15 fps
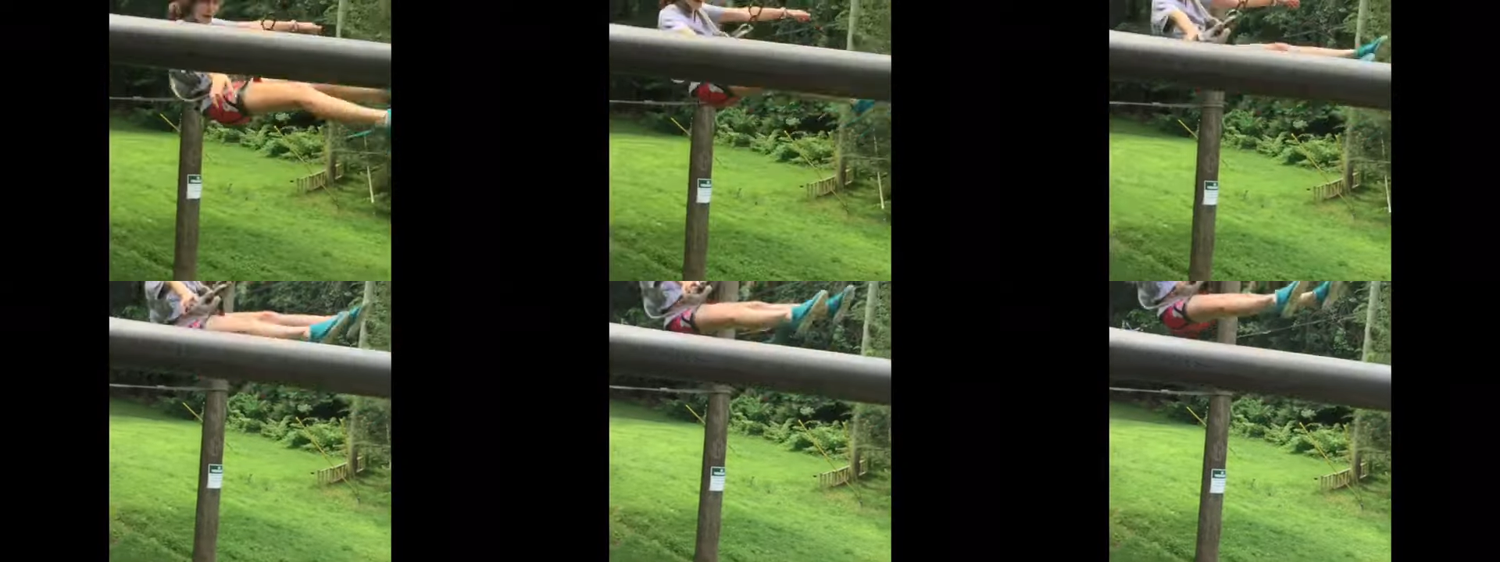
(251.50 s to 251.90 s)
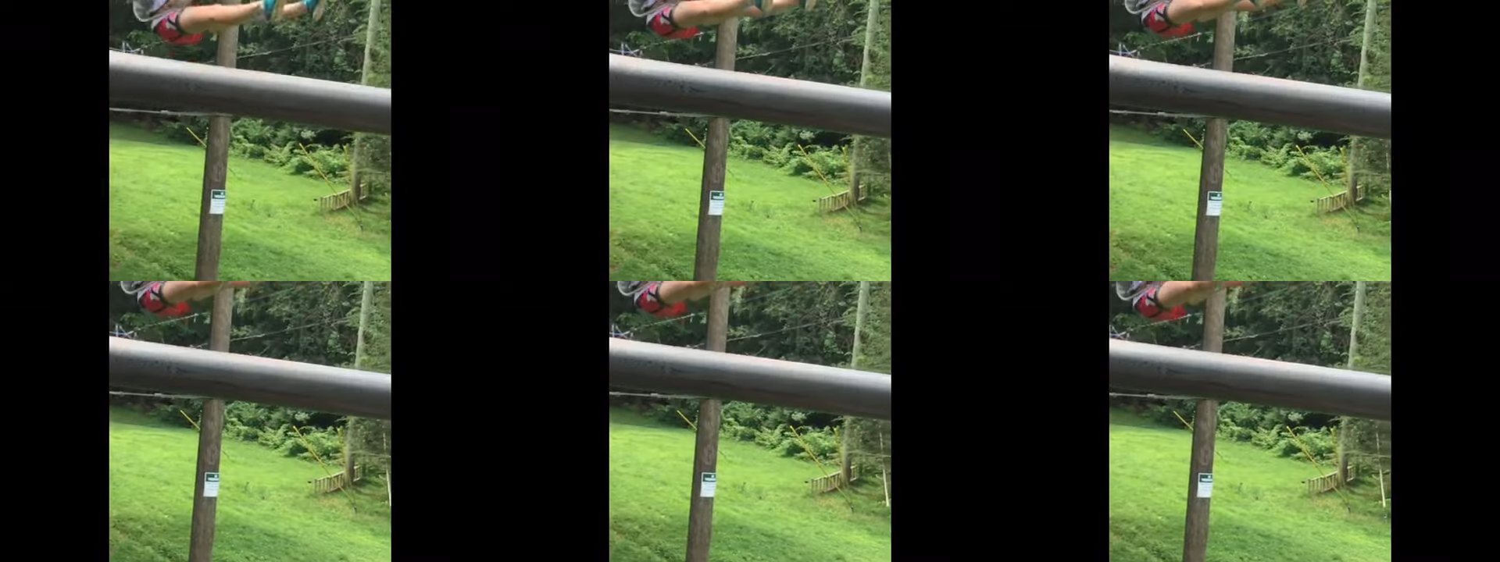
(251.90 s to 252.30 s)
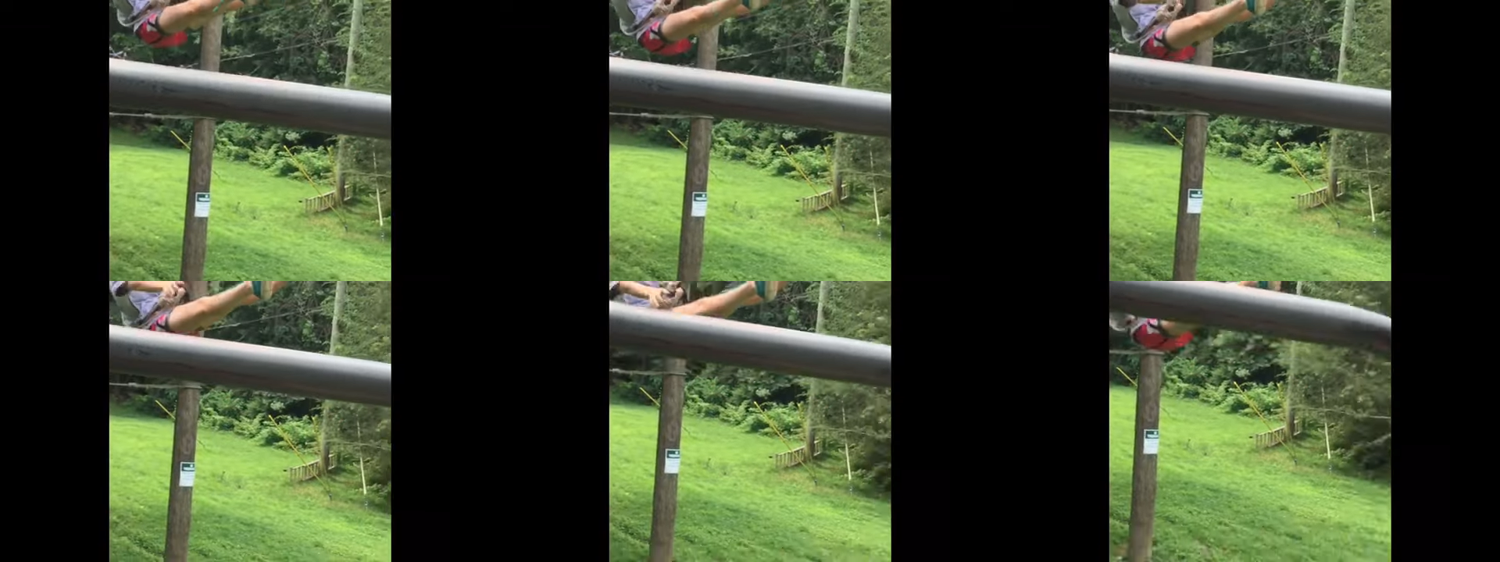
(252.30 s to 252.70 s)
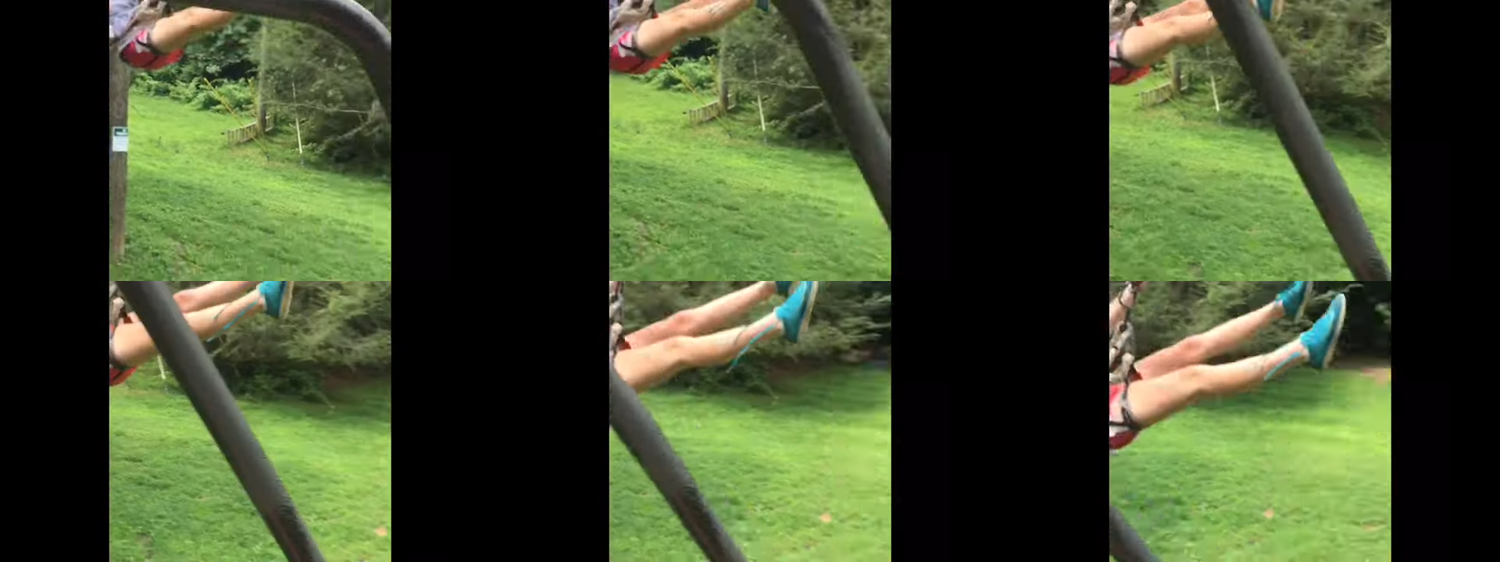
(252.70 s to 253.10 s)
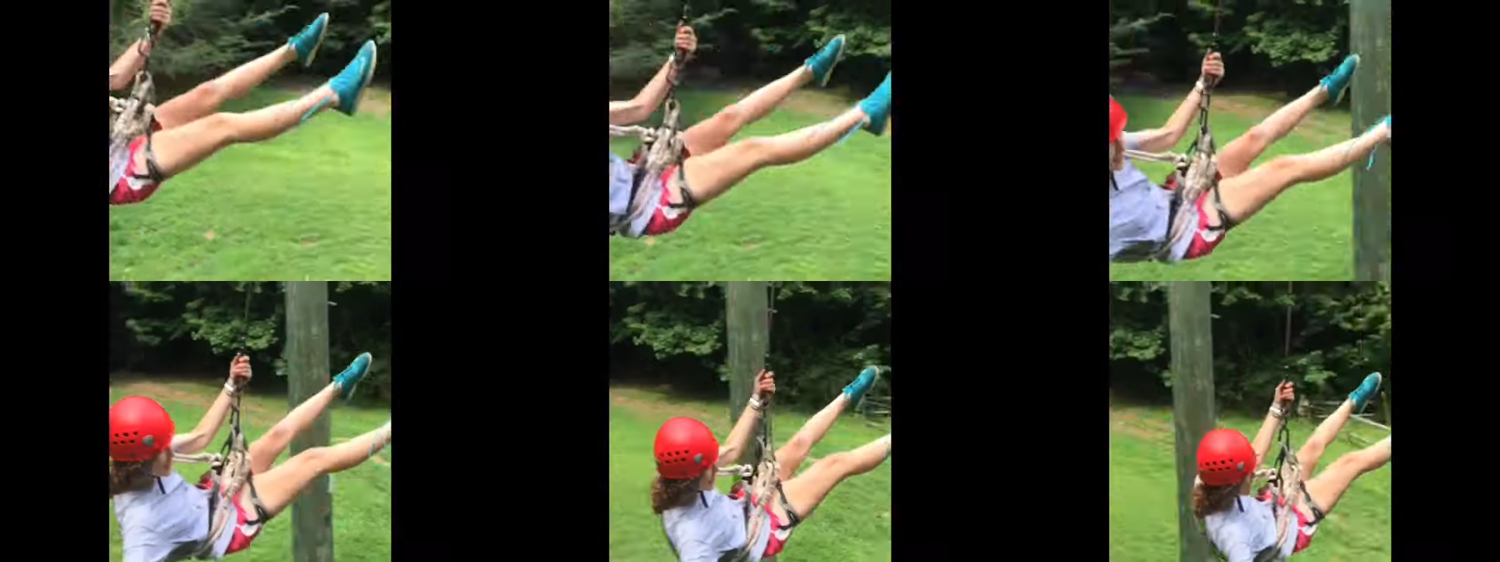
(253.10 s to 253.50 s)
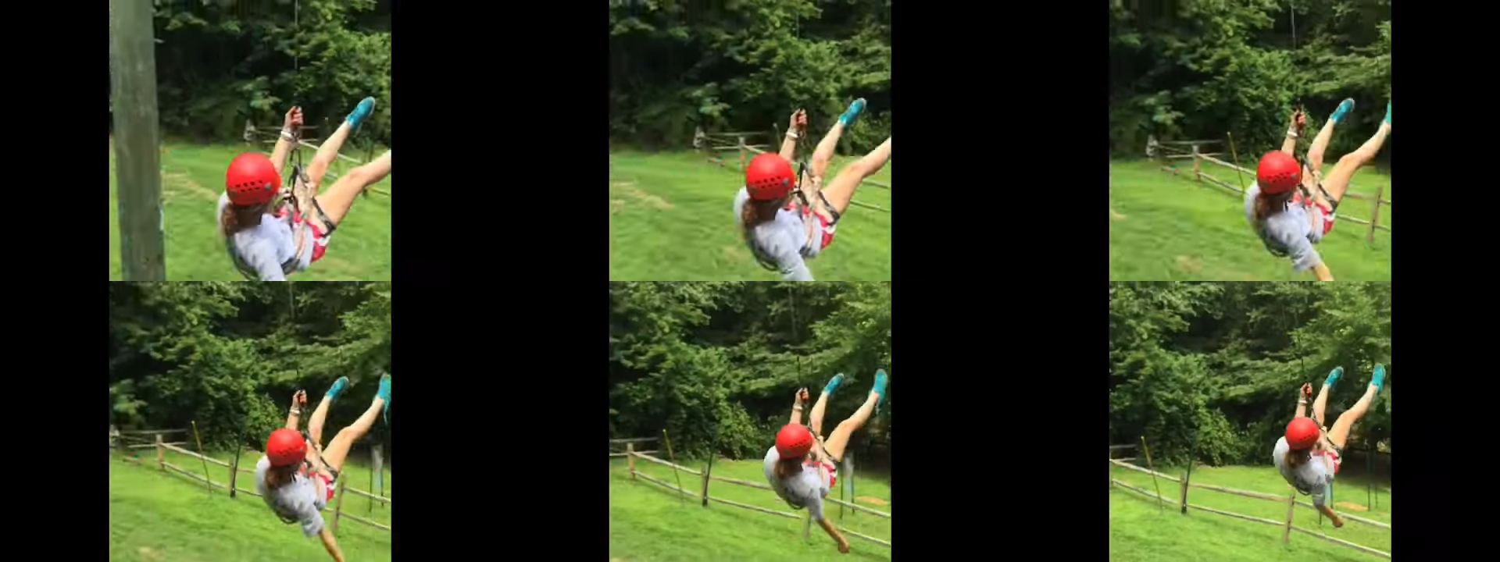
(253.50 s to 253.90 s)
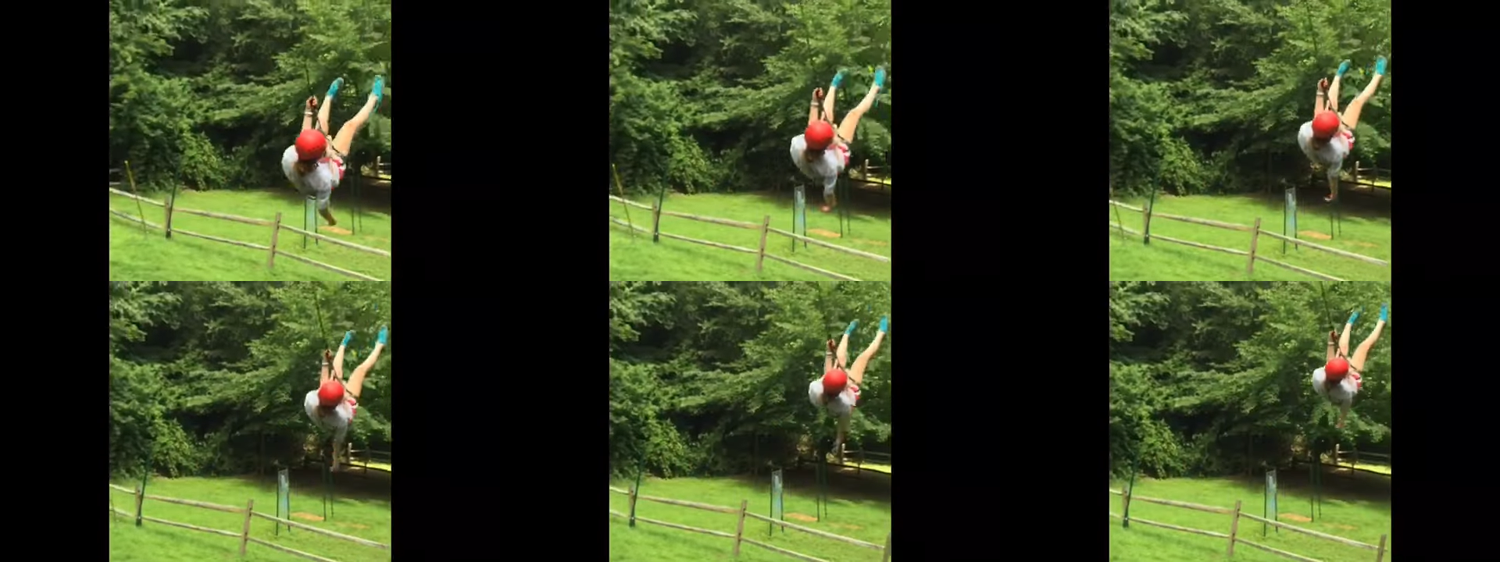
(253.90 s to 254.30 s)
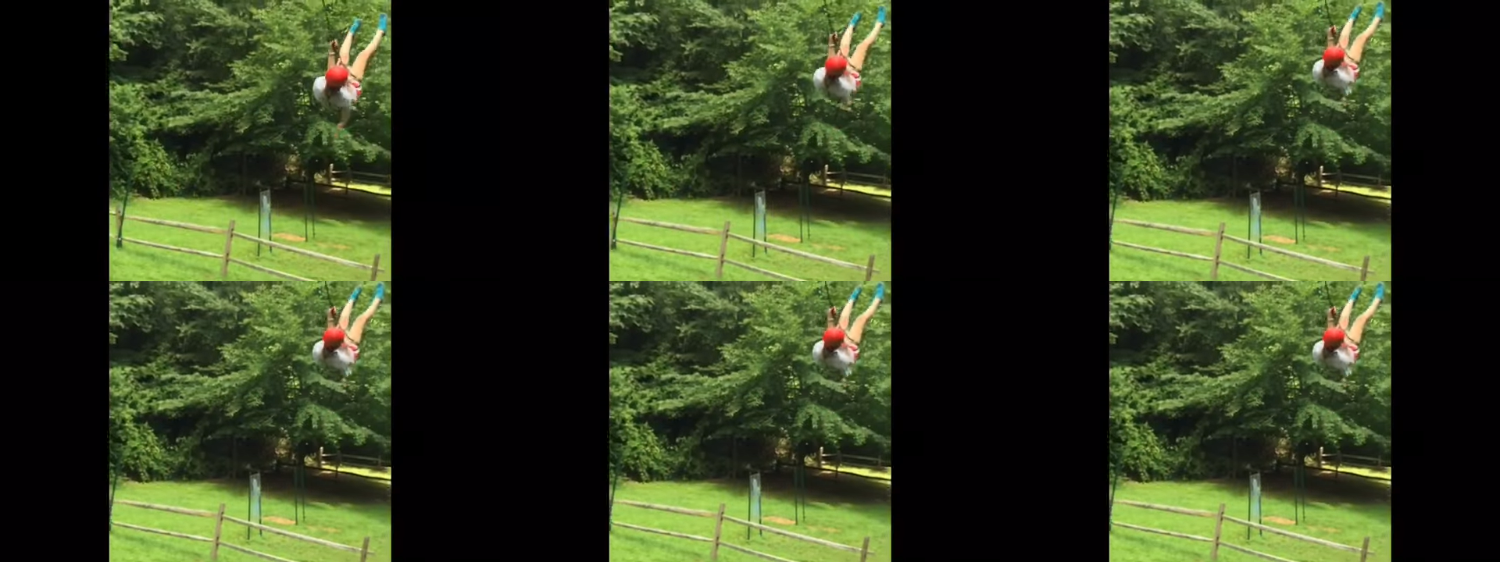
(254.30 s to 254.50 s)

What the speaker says: (no speaker visible)